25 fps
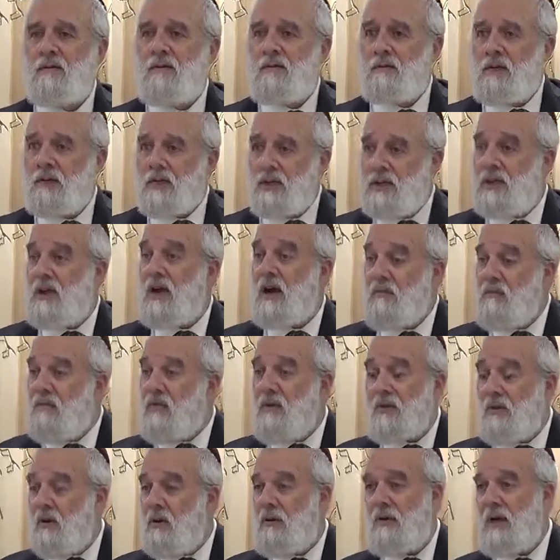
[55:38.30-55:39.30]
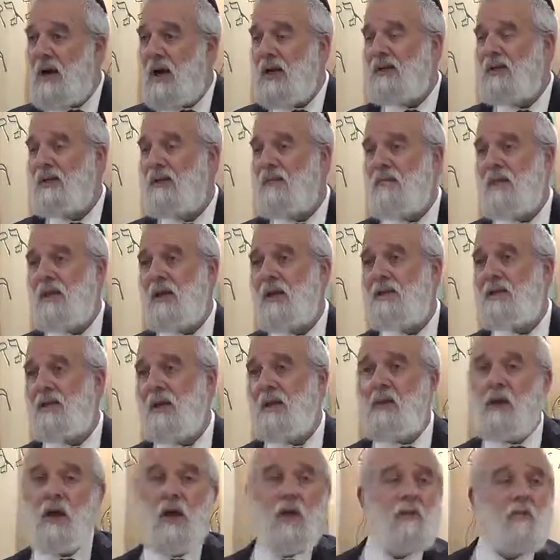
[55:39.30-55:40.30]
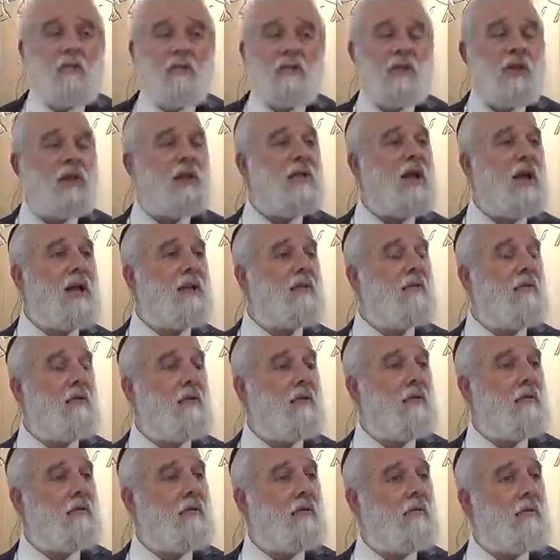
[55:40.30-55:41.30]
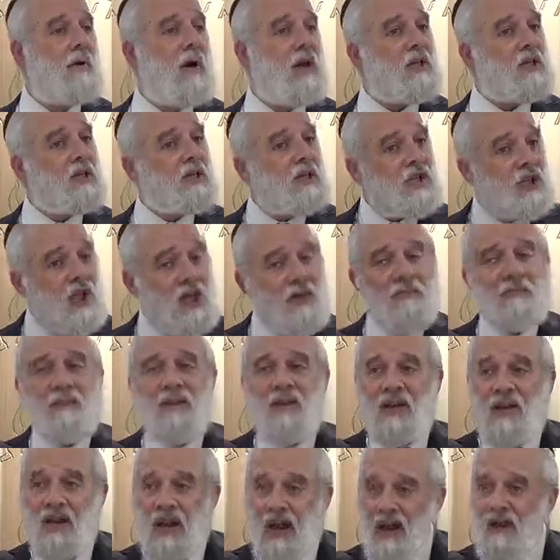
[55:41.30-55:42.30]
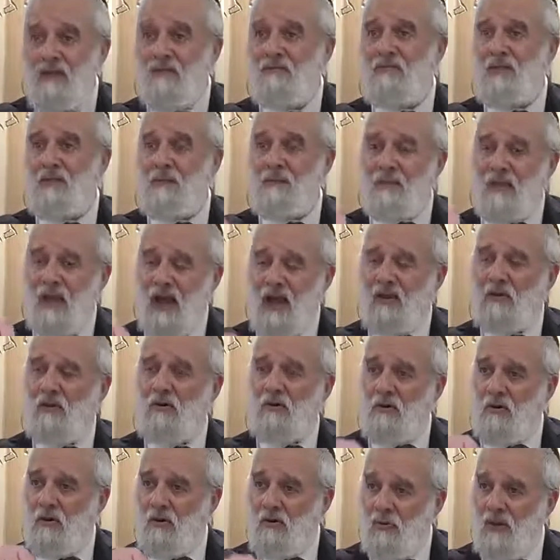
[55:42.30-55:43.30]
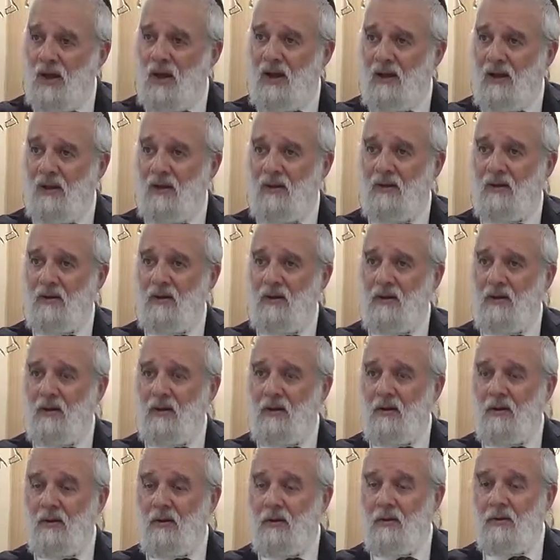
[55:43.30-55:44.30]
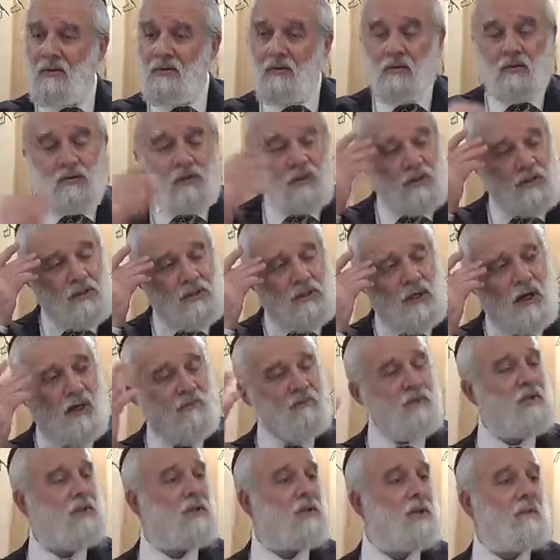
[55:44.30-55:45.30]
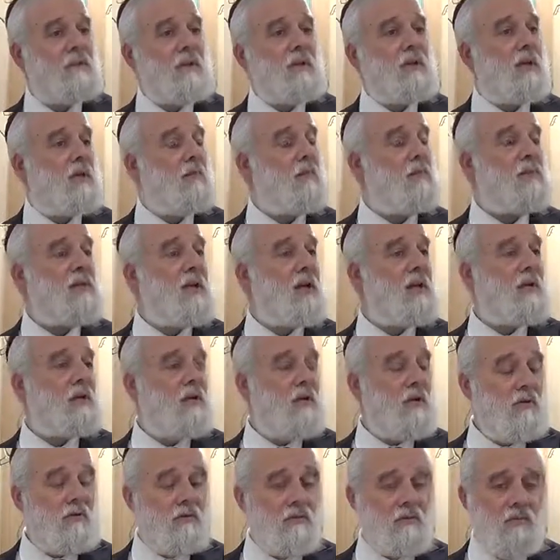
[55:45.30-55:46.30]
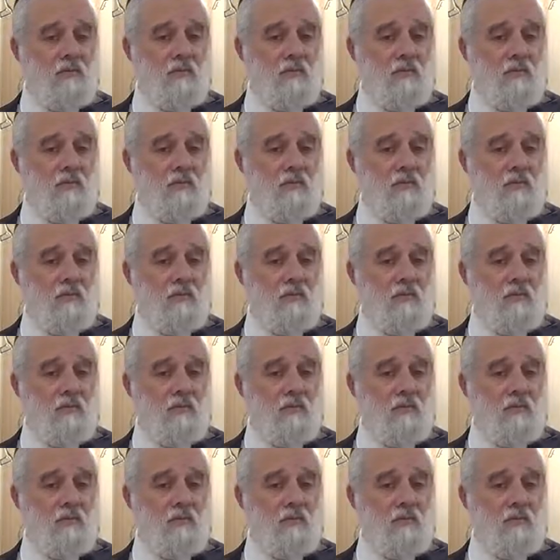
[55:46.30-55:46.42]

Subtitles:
discovered all kinds of things that others did not know. Hashem gave them that chokhmah to discover something that was not known.